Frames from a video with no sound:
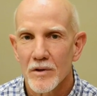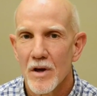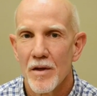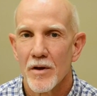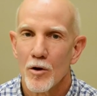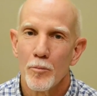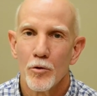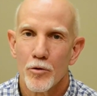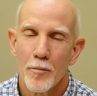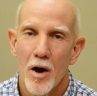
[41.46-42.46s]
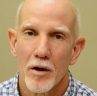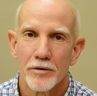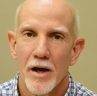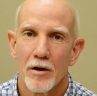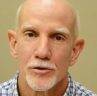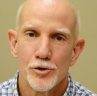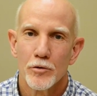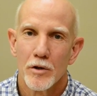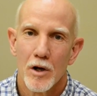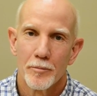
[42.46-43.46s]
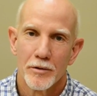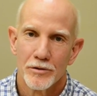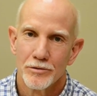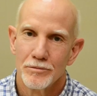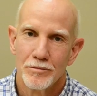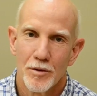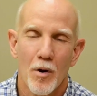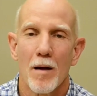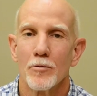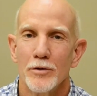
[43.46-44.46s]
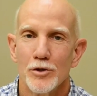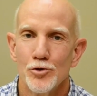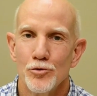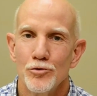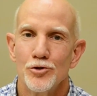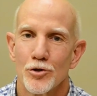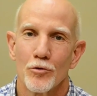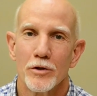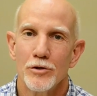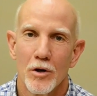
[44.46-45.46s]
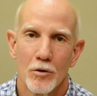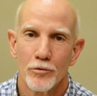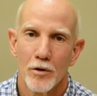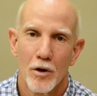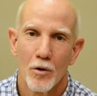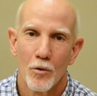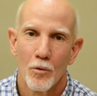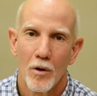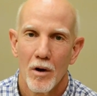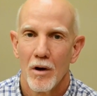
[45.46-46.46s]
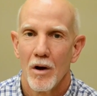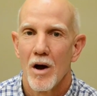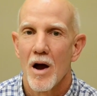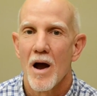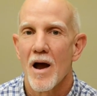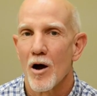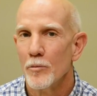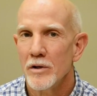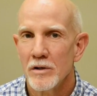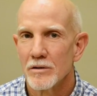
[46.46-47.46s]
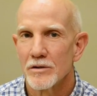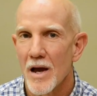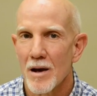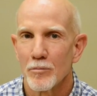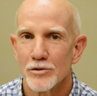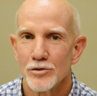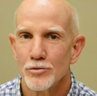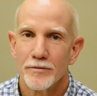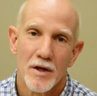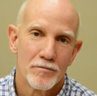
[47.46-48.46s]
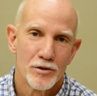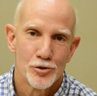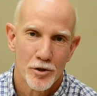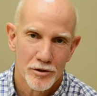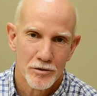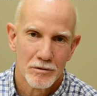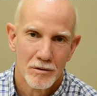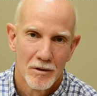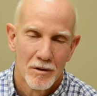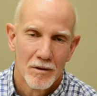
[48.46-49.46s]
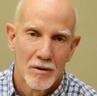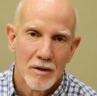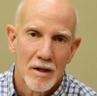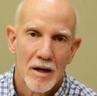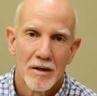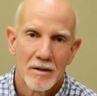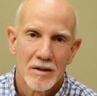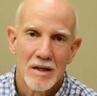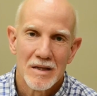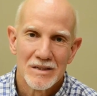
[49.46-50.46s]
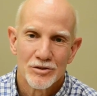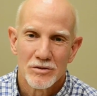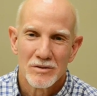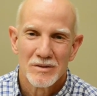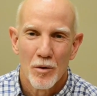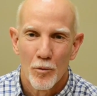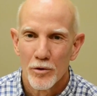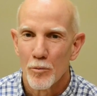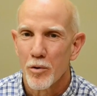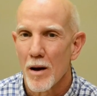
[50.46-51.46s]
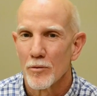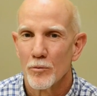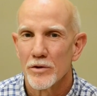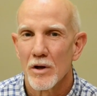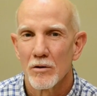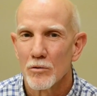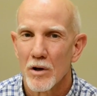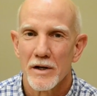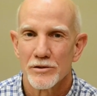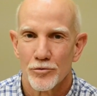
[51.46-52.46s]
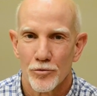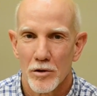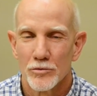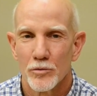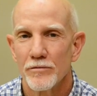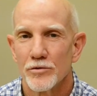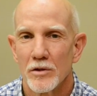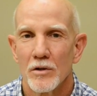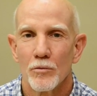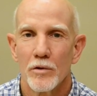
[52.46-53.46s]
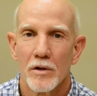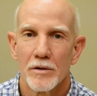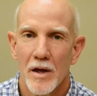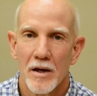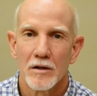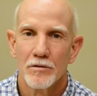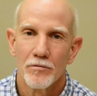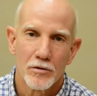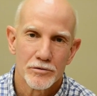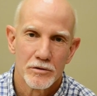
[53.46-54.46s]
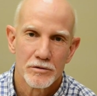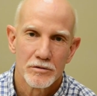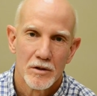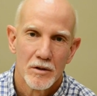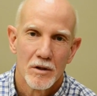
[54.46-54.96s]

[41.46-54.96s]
and they'll pull the bottle down and chew it up. And the problem is you generally don't know how many of the tablets they've ingested, and it's a real problem with the whole class of drugs. We've seen it with anticonvulsants,